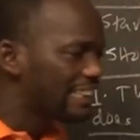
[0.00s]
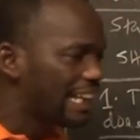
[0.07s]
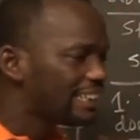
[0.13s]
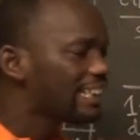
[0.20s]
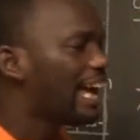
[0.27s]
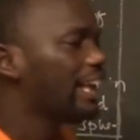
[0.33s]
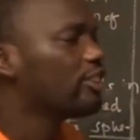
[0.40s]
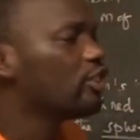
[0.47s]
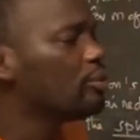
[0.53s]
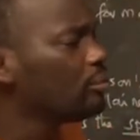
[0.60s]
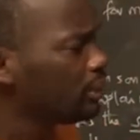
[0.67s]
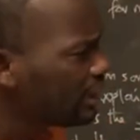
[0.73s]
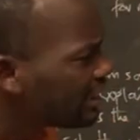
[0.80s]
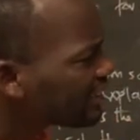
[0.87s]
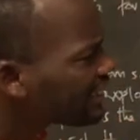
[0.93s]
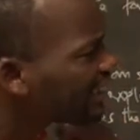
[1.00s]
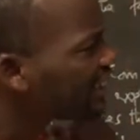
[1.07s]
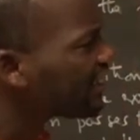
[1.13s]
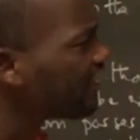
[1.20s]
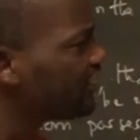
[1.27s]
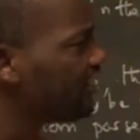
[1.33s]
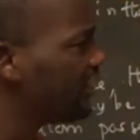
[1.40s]
that atom, it can
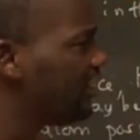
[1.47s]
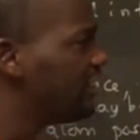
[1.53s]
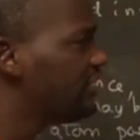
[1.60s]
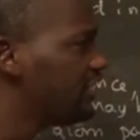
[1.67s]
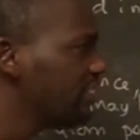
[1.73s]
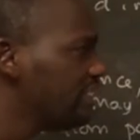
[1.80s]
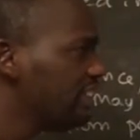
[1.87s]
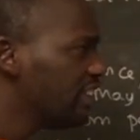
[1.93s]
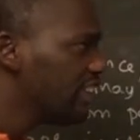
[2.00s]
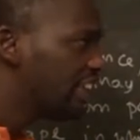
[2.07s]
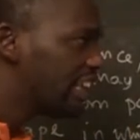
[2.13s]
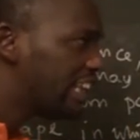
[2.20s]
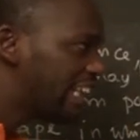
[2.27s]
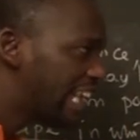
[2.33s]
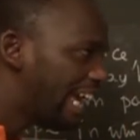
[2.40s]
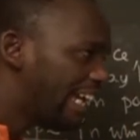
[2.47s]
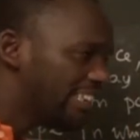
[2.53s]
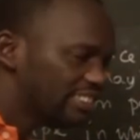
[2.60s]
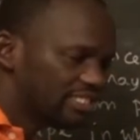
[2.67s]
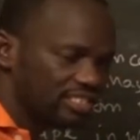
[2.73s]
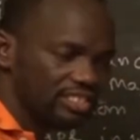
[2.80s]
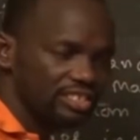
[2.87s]
radiate
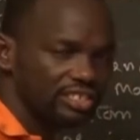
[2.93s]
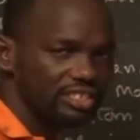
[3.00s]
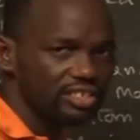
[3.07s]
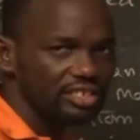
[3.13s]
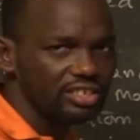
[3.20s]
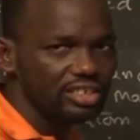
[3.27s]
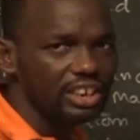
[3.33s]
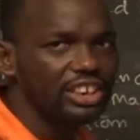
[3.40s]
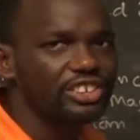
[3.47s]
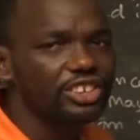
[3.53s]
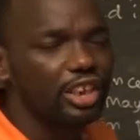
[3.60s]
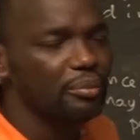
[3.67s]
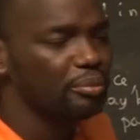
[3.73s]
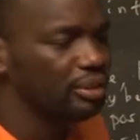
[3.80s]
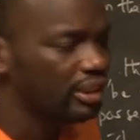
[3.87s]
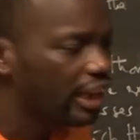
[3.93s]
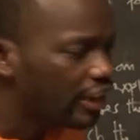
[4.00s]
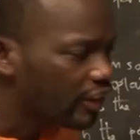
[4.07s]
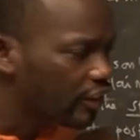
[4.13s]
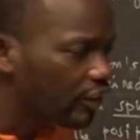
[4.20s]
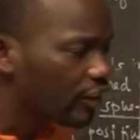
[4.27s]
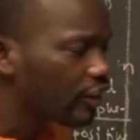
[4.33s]
light. It can be a
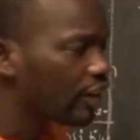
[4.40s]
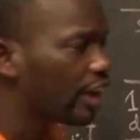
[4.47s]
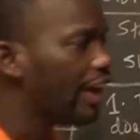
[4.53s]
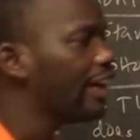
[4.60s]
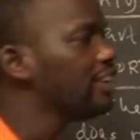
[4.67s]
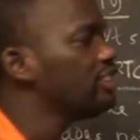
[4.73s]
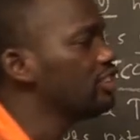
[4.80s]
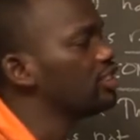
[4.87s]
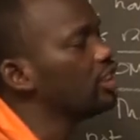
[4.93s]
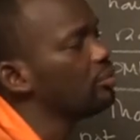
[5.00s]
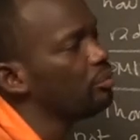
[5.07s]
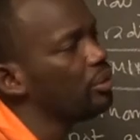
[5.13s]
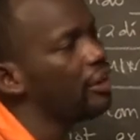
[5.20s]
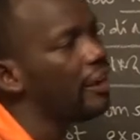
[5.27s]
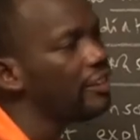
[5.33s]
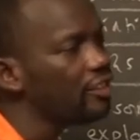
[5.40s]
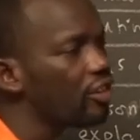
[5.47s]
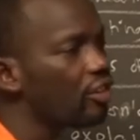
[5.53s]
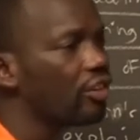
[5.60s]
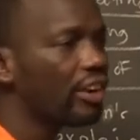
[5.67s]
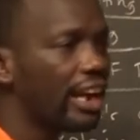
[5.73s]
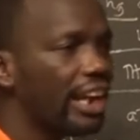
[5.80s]
green light, it can be a
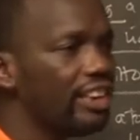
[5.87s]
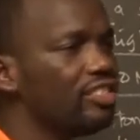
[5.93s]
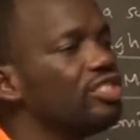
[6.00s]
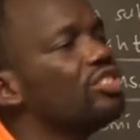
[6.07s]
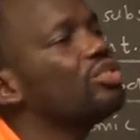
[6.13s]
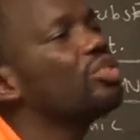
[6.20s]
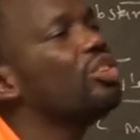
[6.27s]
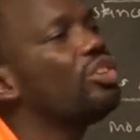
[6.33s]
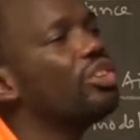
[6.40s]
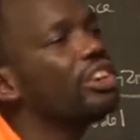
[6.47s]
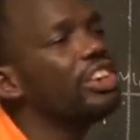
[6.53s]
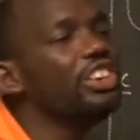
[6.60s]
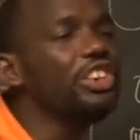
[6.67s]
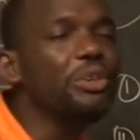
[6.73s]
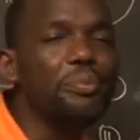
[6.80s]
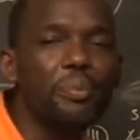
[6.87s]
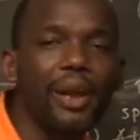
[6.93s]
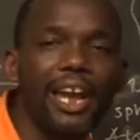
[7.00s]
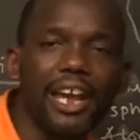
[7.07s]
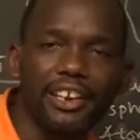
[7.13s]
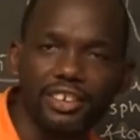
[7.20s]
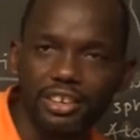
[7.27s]
yellow light. So it
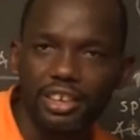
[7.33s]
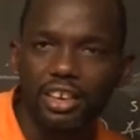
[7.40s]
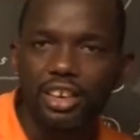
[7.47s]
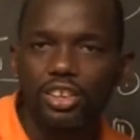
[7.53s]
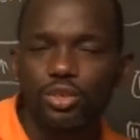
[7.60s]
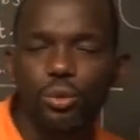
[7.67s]
depends